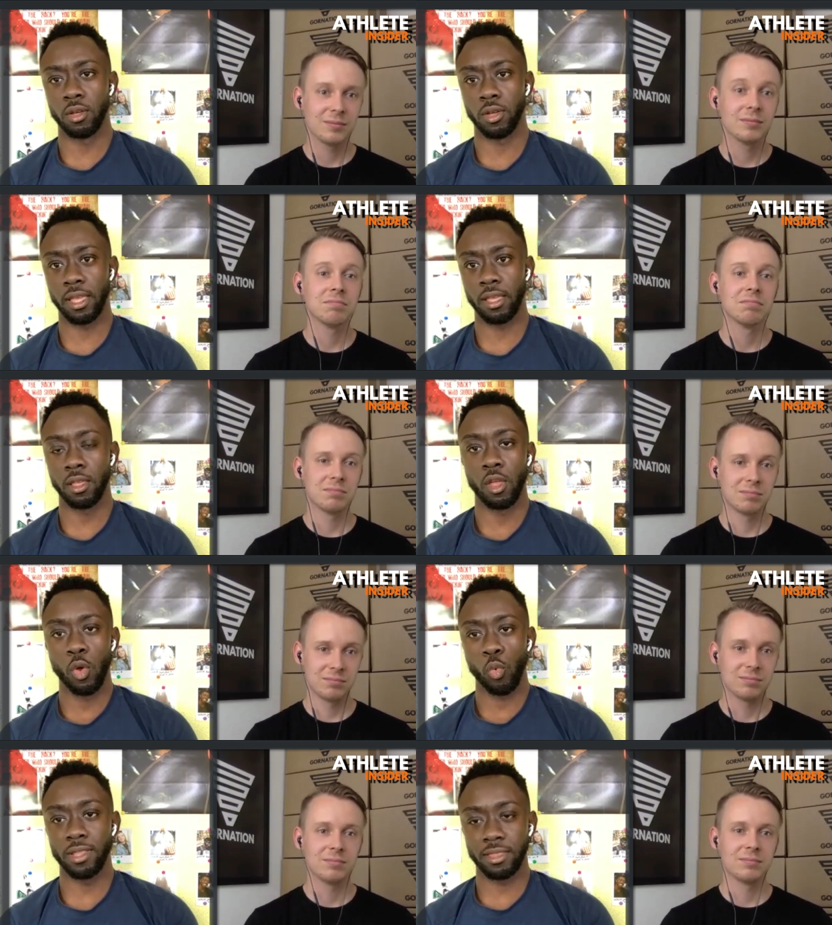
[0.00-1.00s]
Speaker 1: Okay,
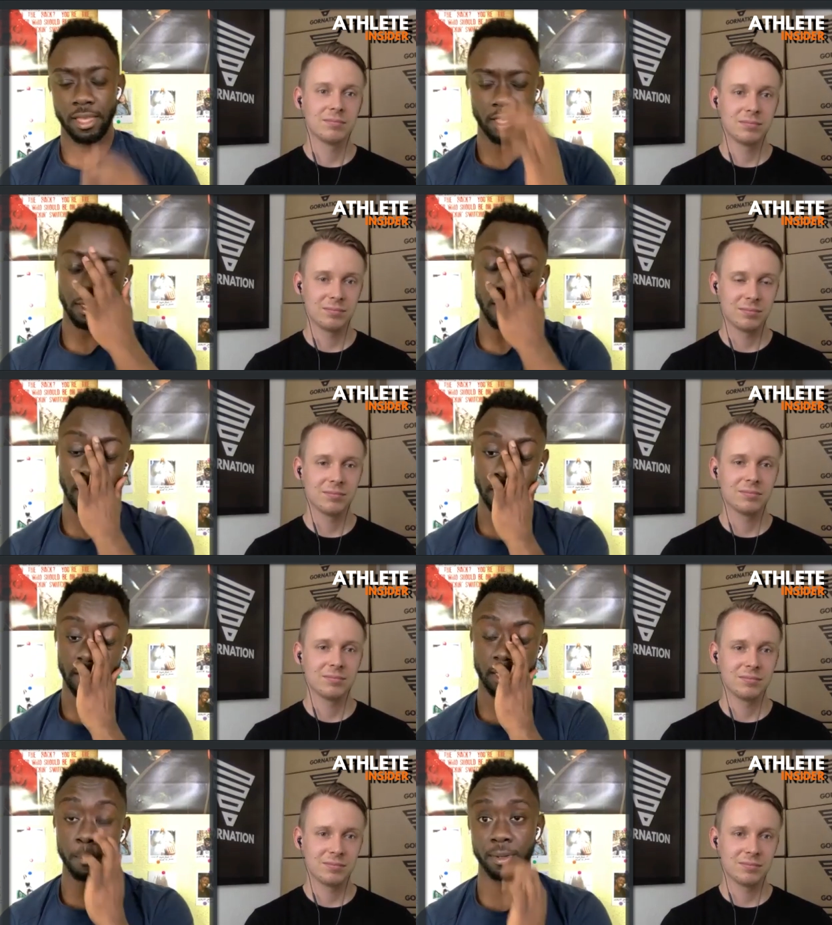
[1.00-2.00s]
one day is the the
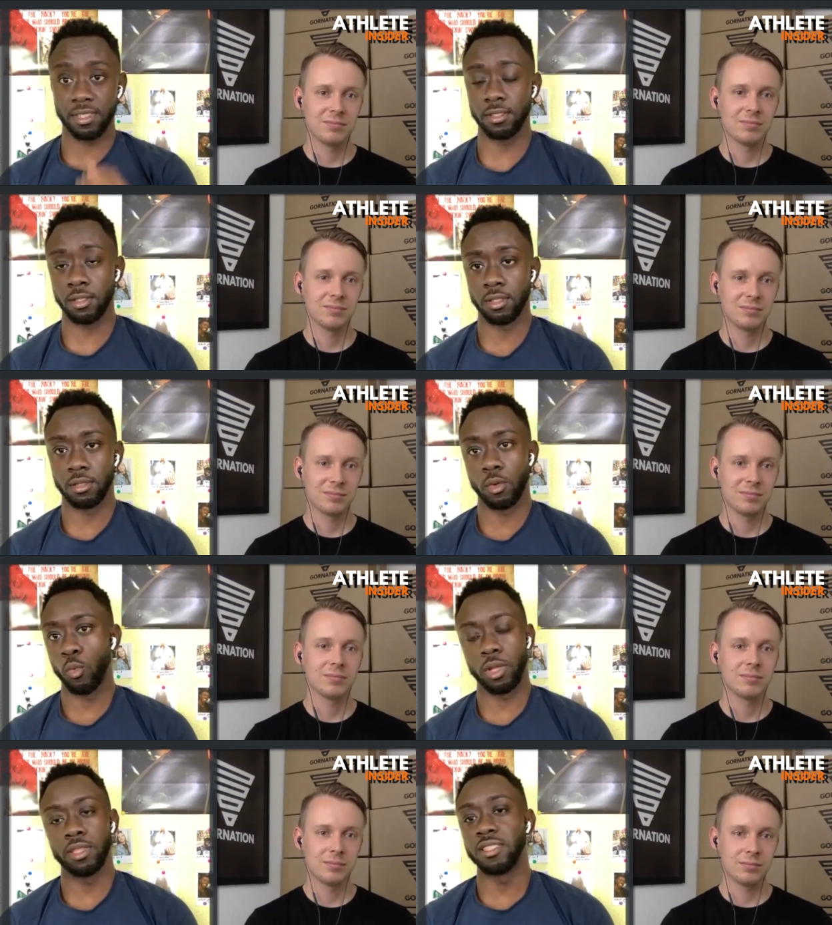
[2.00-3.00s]
same percent,
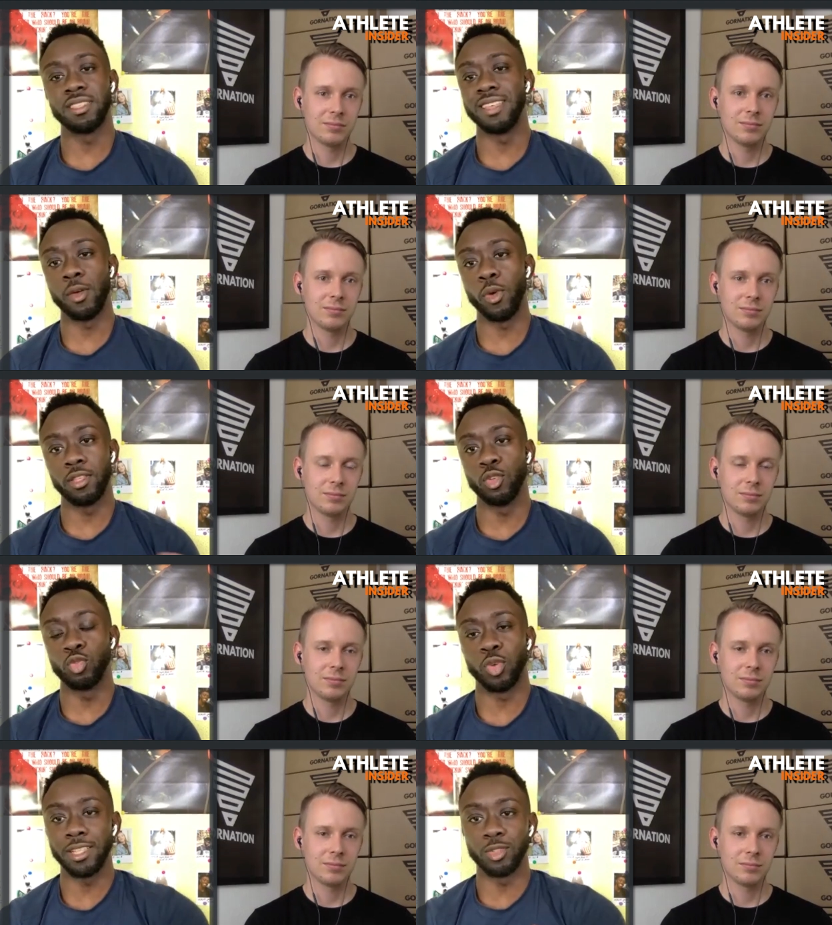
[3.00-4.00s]
what is the day when you
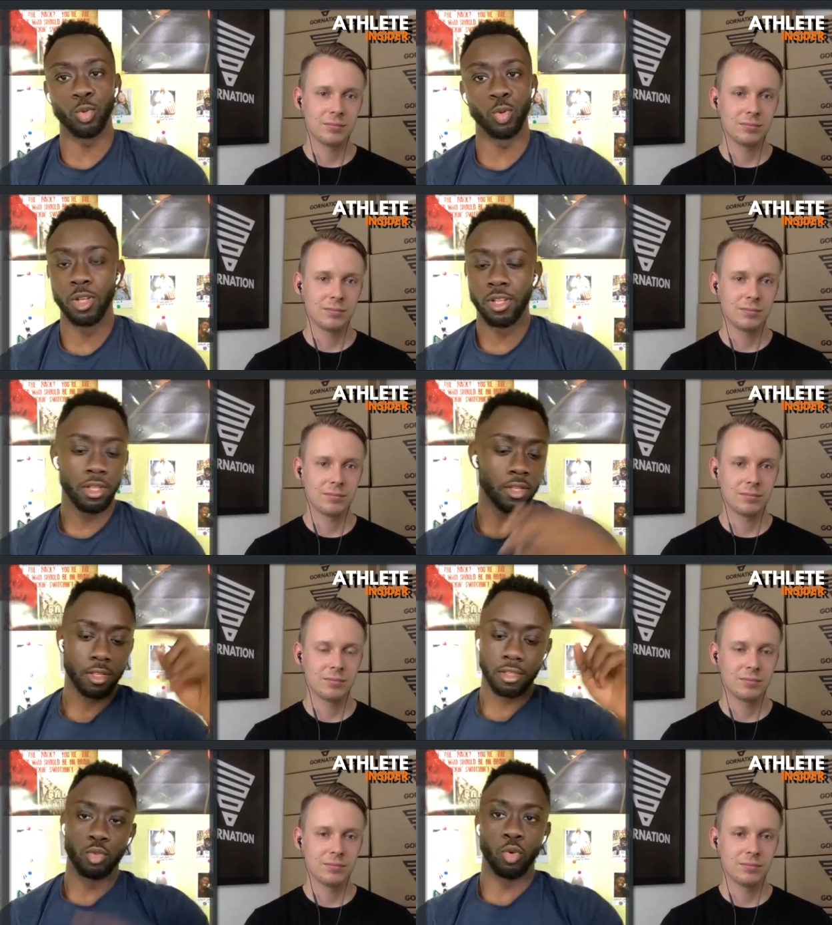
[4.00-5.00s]
try to
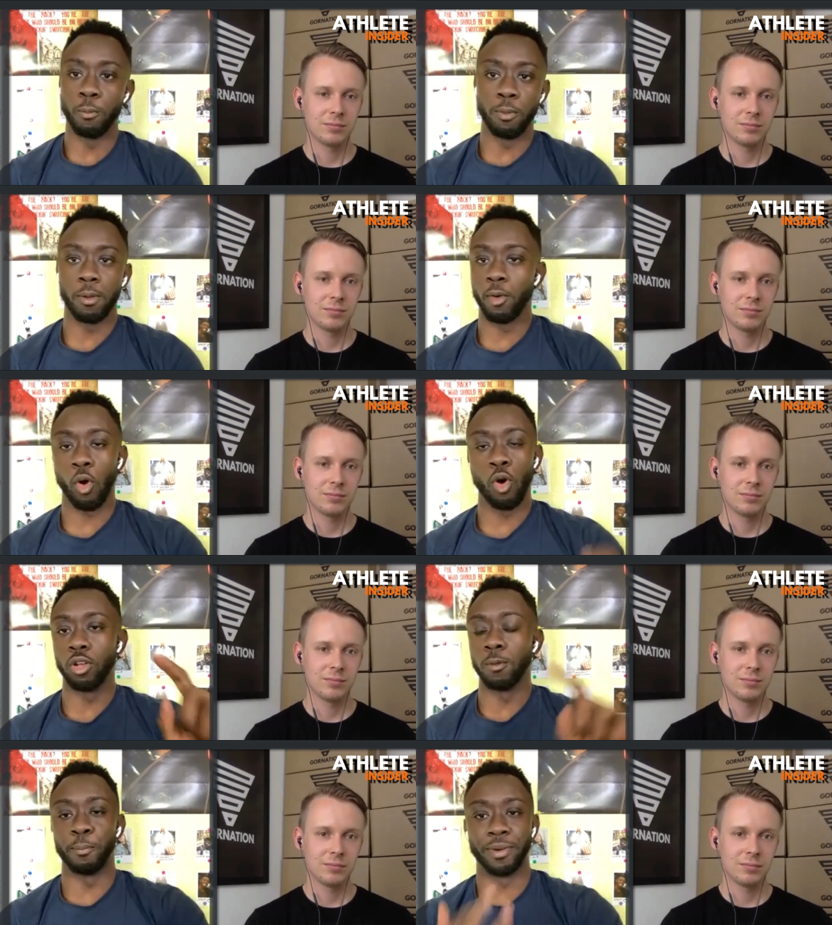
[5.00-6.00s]
do
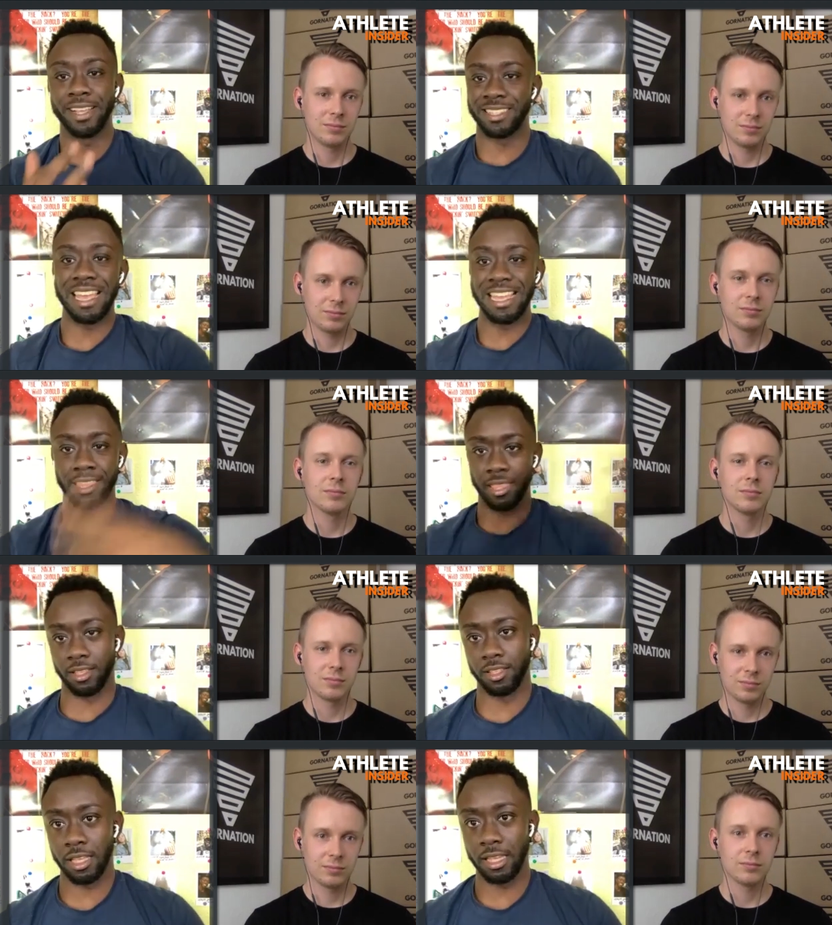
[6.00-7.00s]
hold press
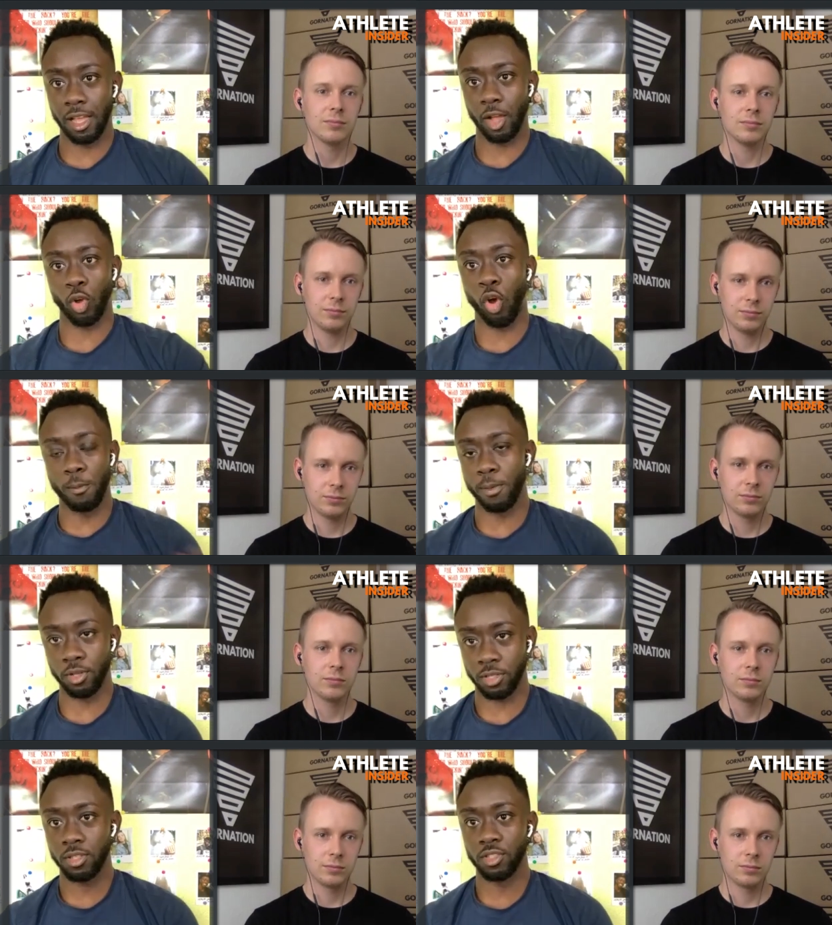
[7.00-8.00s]
anything yeah mm-hmm.
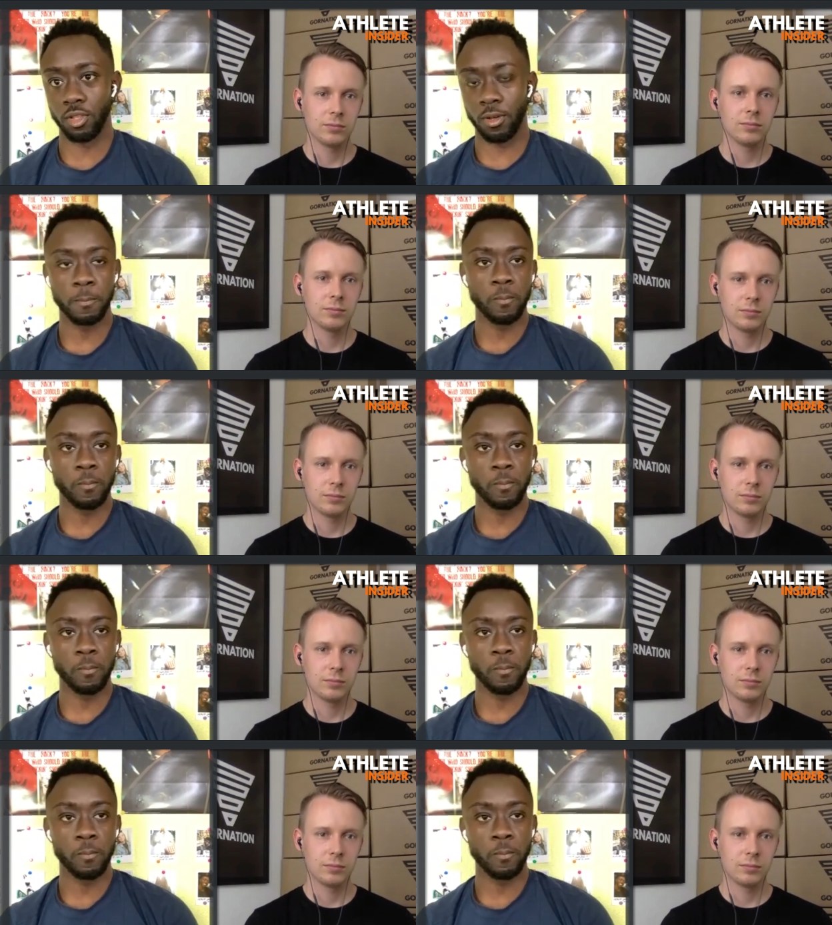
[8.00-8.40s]
combos you know